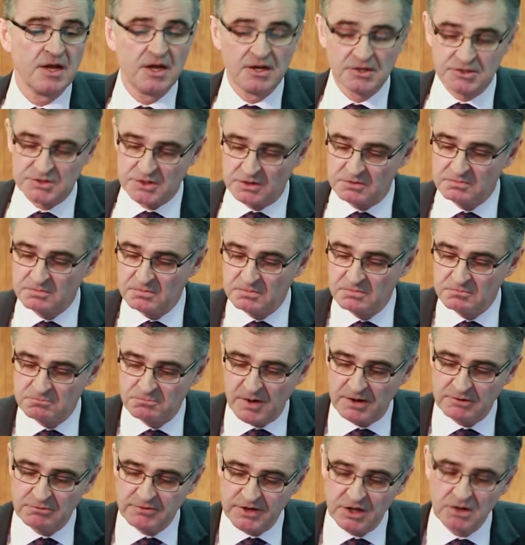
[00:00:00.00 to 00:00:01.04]
So
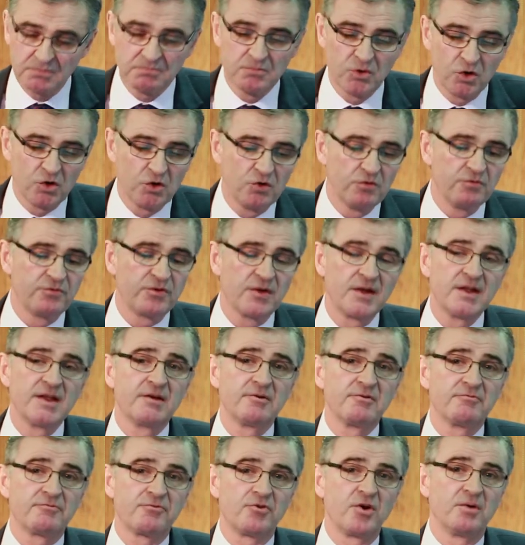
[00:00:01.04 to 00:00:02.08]
my real move
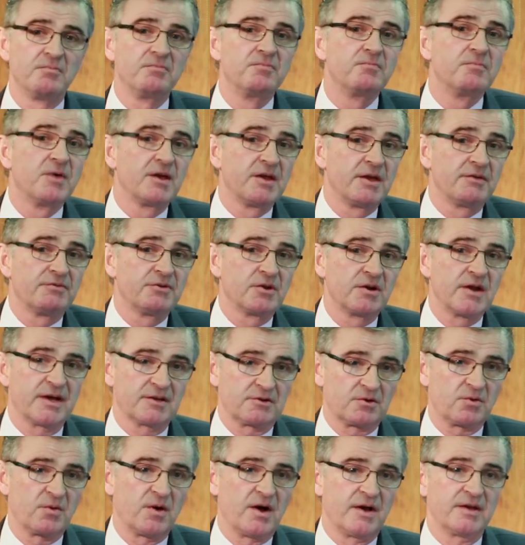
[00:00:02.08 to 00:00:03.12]
from, if you
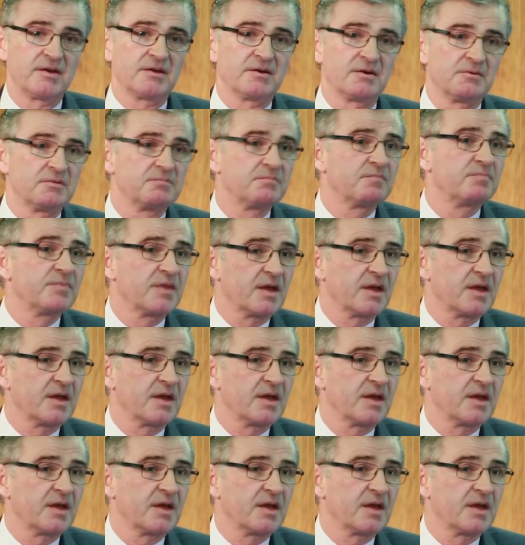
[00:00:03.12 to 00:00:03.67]
like, quite a